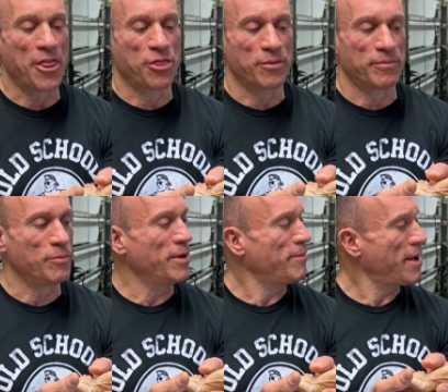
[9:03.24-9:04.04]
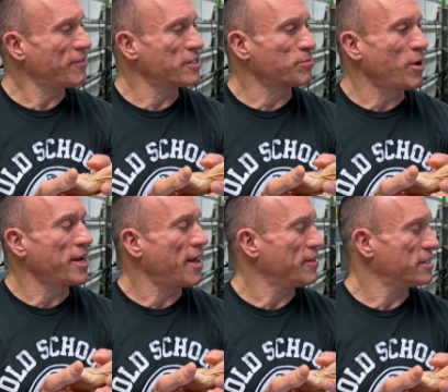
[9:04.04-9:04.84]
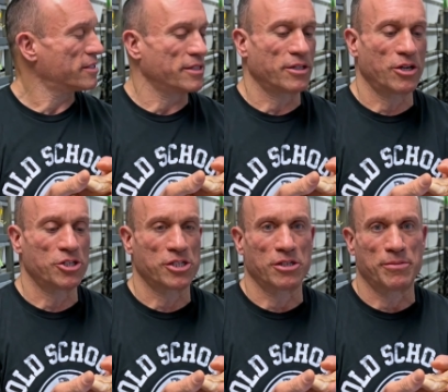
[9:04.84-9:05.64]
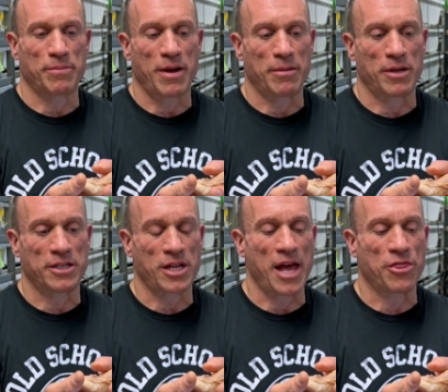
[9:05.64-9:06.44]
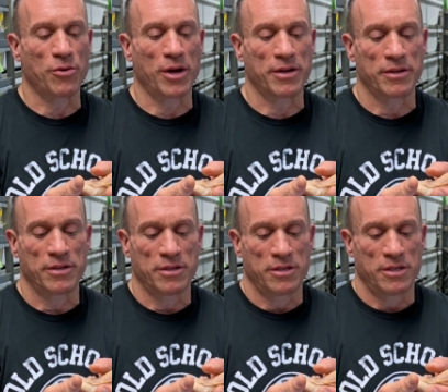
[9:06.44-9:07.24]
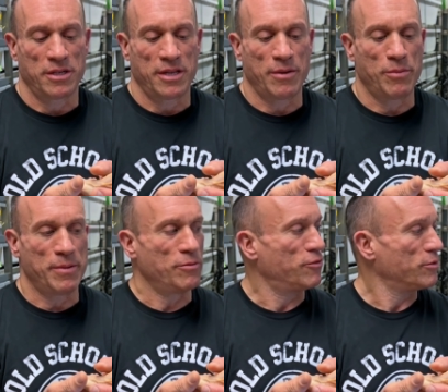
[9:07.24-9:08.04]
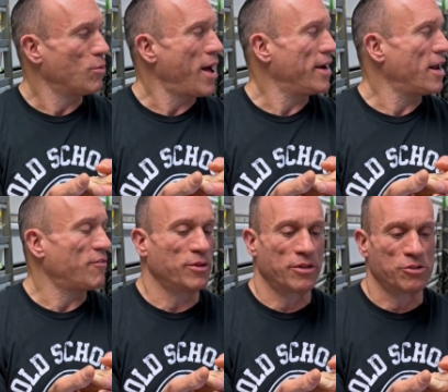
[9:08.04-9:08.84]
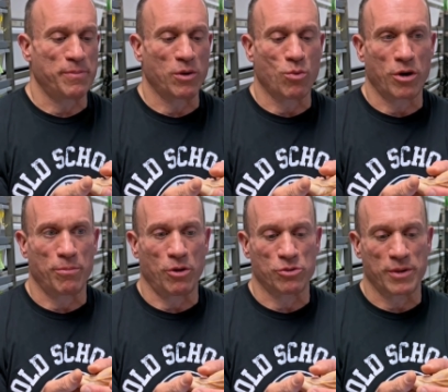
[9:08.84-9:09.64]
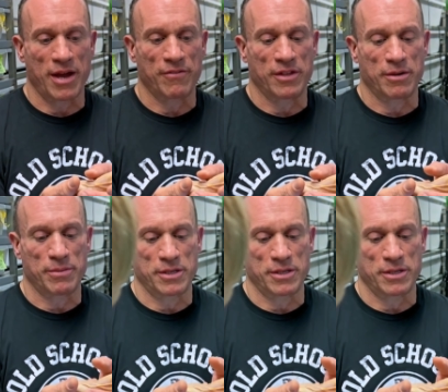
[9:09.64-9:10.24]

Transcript: I th we may have to spray down these enclosures a little bit, Pablo. I, I thought it would be wet enough with those big water bowls we have in there, but